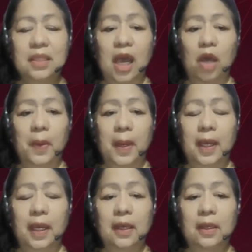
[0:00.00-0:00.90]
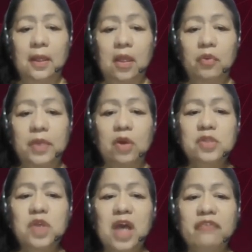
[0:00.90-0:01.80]
Now, uh, we
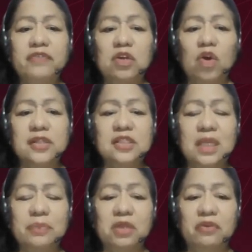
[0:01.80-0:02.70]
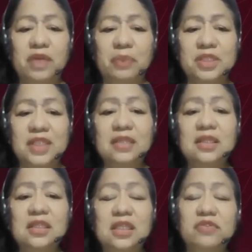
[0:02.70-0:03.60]
also have the concept of
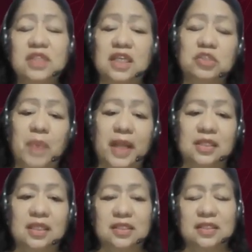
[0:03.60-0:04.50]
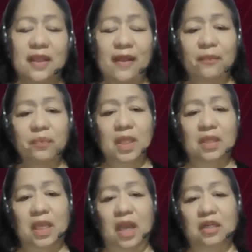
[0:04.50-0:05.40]
representatives as parties.
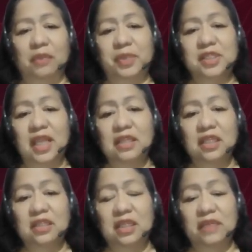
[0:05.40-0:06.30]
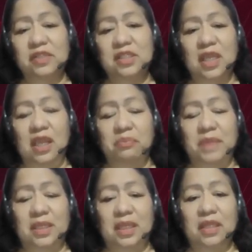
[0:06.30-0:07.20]
They are representatives,
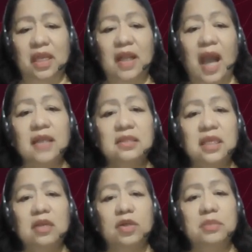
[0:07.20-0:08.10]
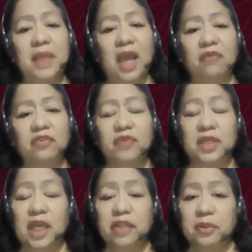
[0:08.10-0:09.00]
meaning they are acting on behalf of
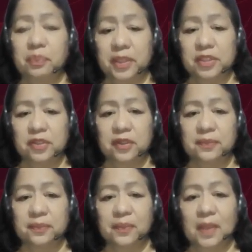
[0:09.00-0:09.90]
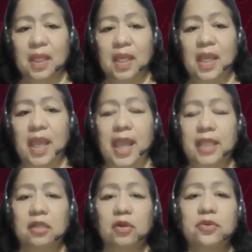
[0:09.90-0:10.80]
another person,
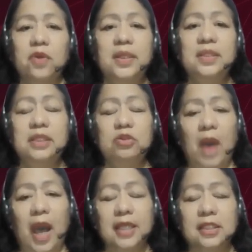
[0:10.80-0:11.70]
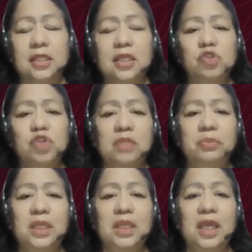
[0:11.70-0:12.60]
and their authority to act shall
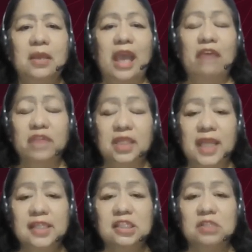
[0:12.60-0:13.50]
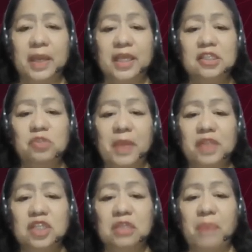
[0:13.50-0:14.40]
be evidenced by a
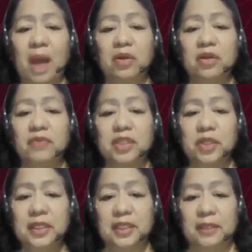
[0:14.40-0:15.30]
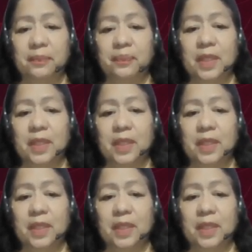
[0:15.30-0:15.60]
special power of attorney